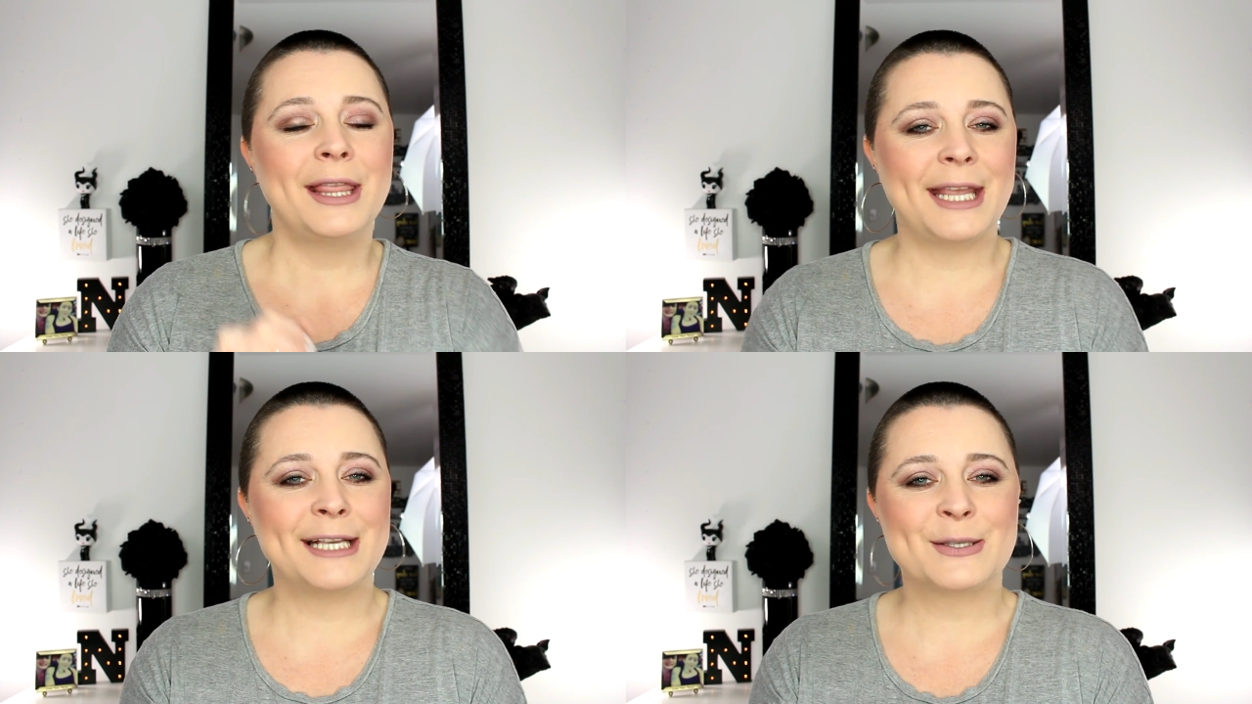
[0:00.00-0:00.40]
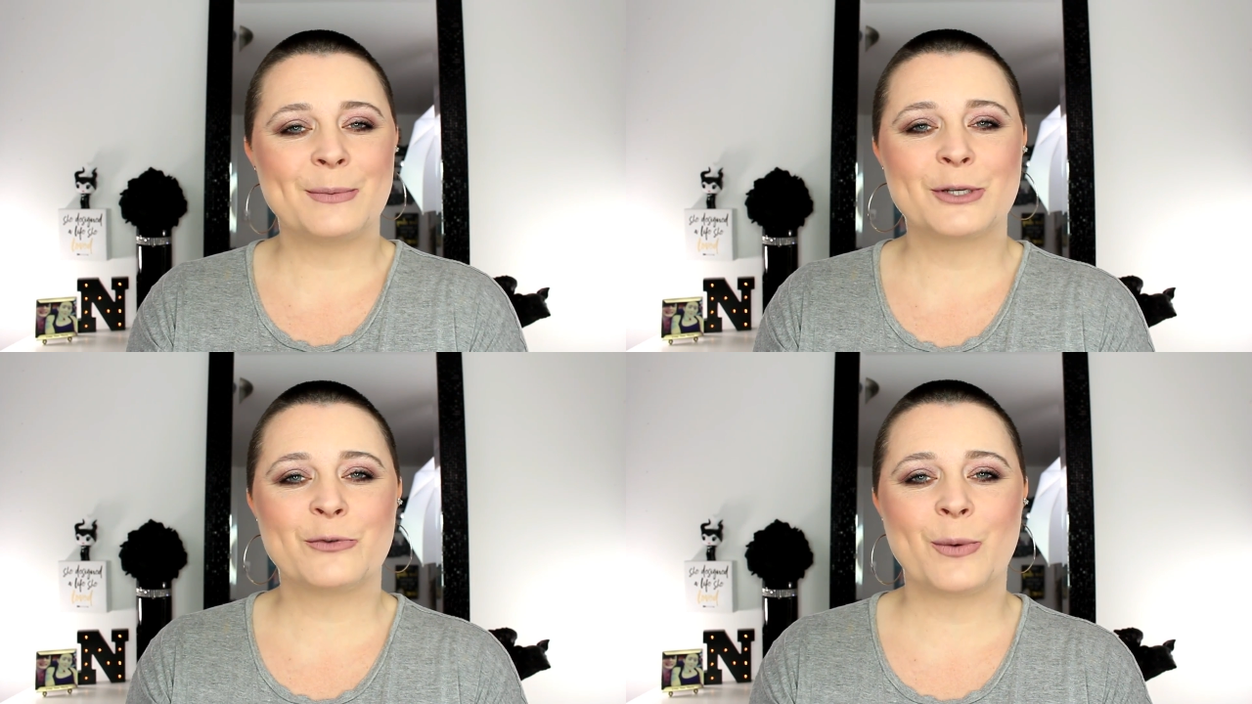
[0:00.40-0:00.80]
Thanks
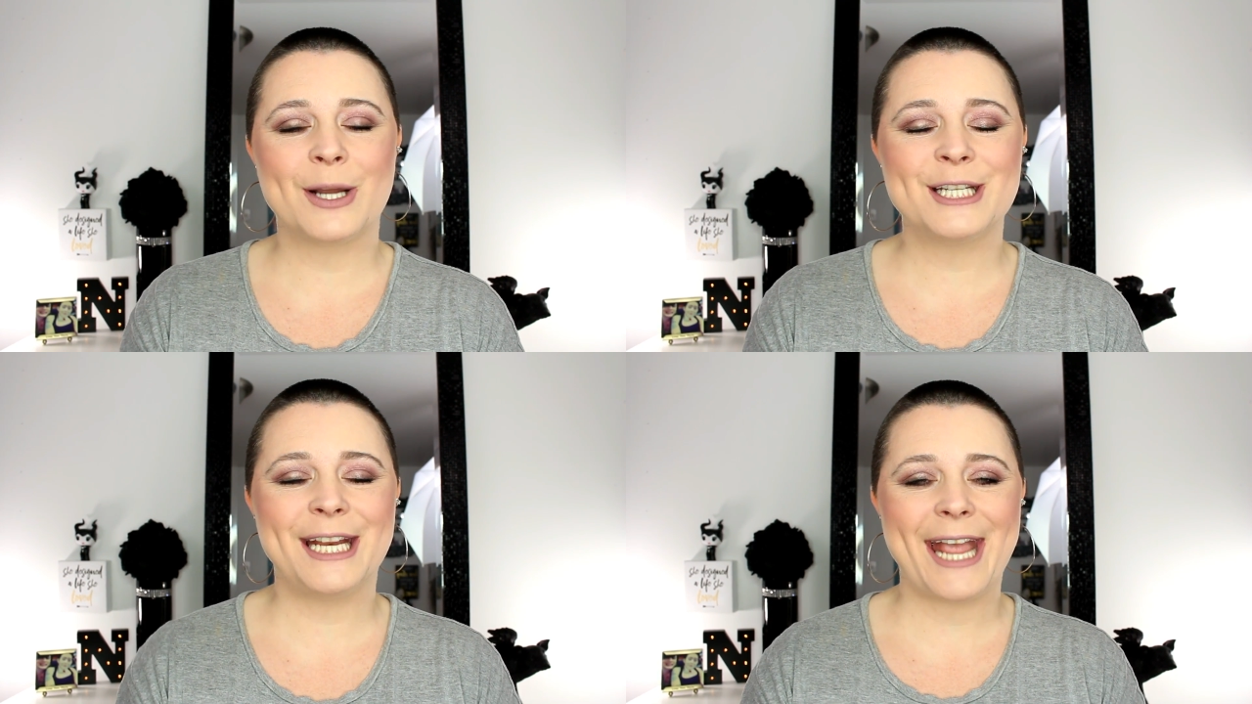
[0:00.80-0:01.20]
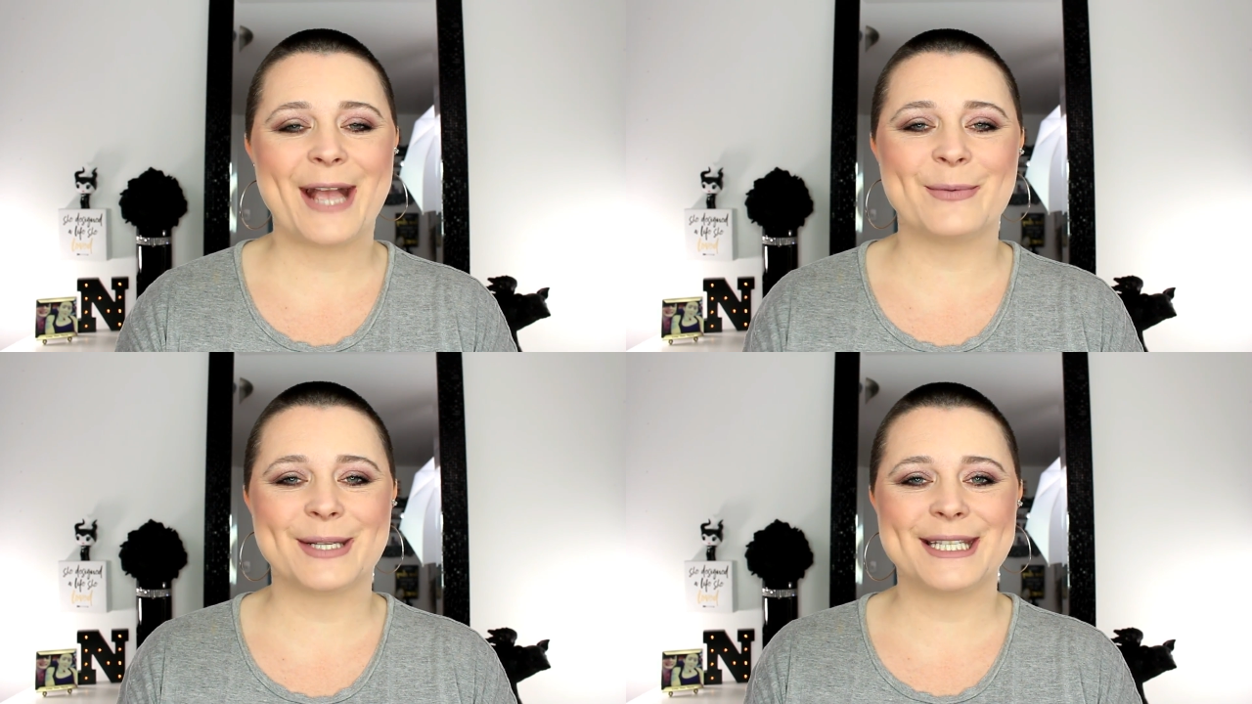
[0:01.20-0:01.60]
so much for watching,
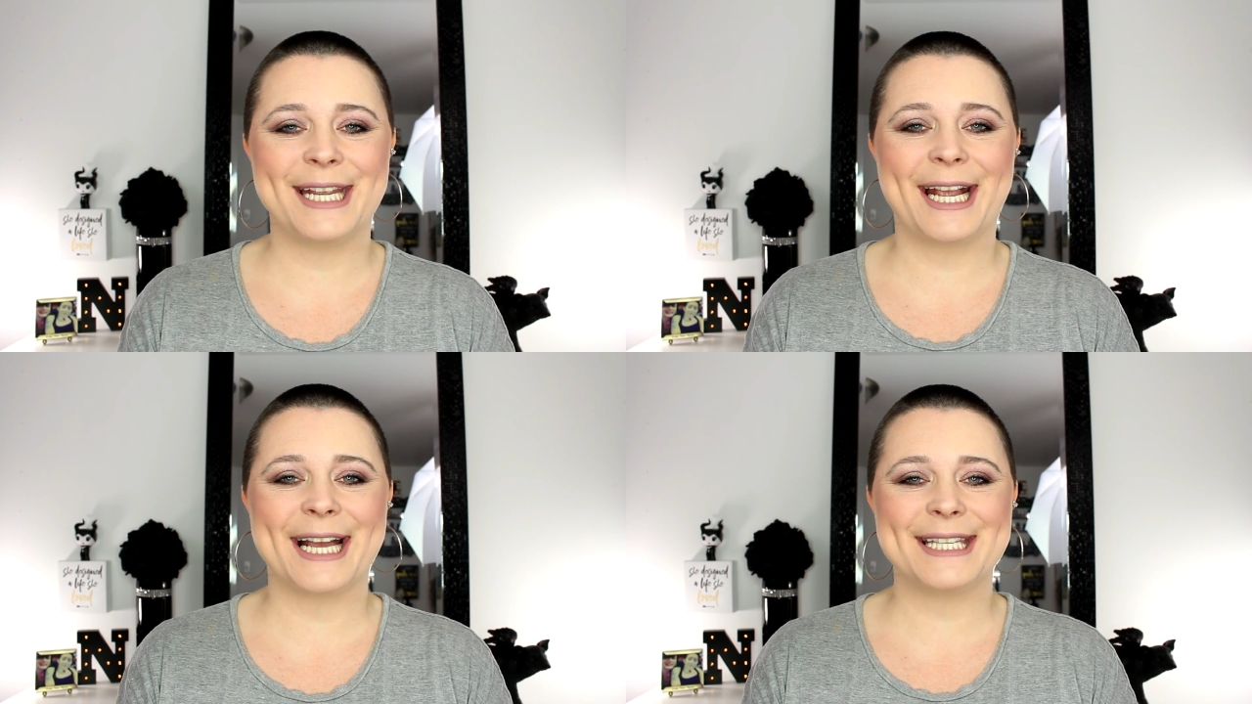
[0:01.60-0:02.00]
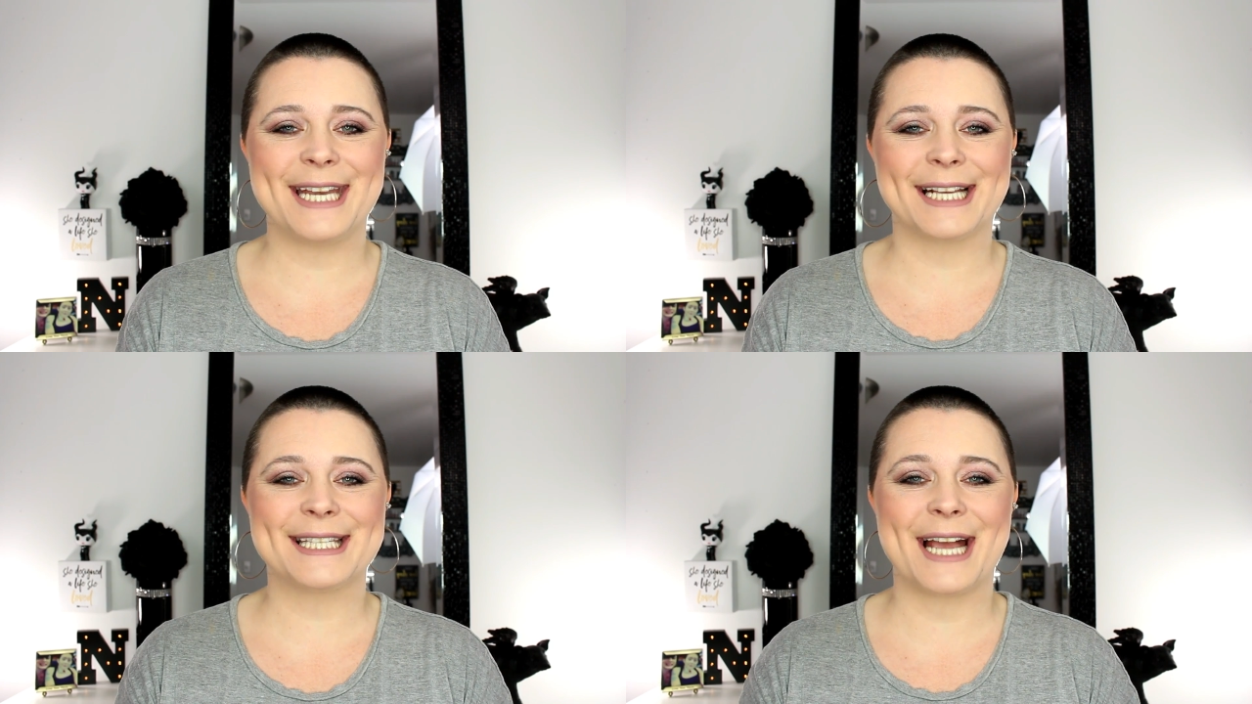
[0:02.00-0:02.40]
and we'll see you guys
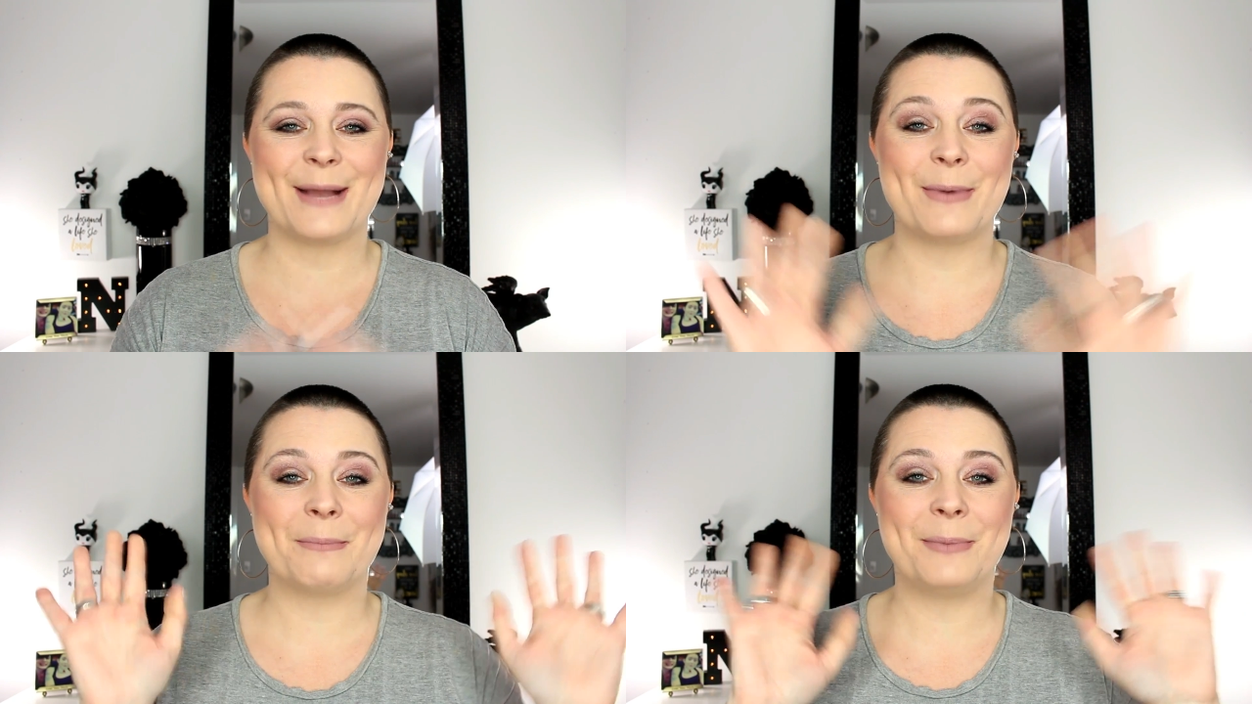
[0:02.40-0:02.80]
next time.